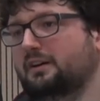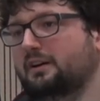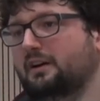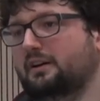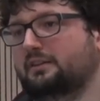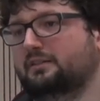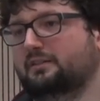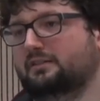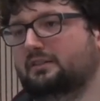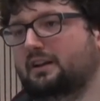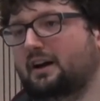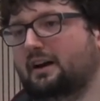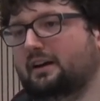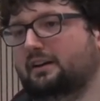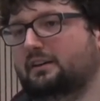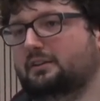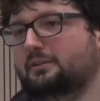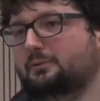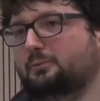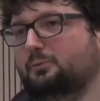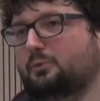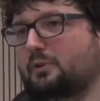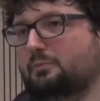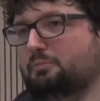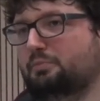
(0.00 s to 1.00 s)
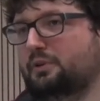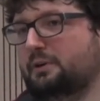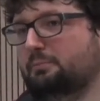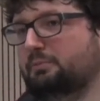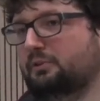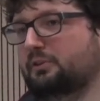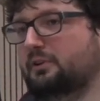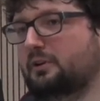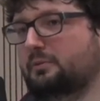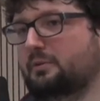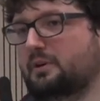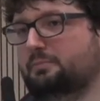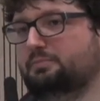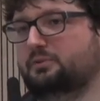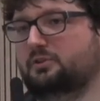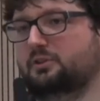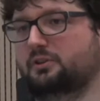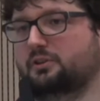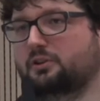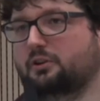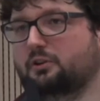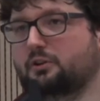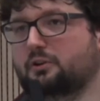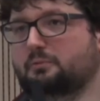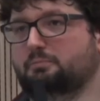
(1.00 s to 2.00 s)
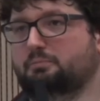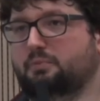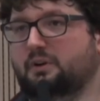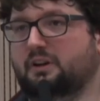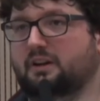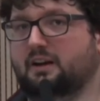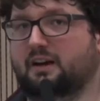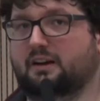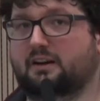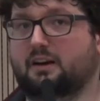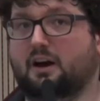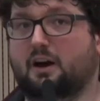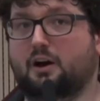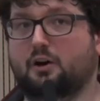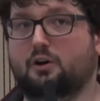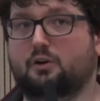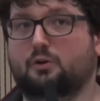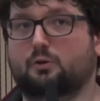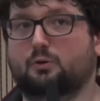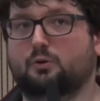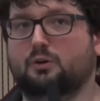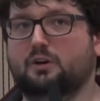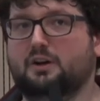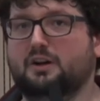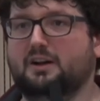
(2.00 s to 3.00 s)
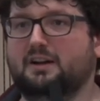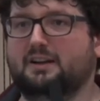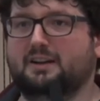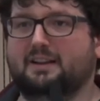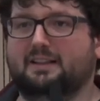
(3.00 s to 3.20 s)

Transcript: It's like when people come up to you and be like, oh,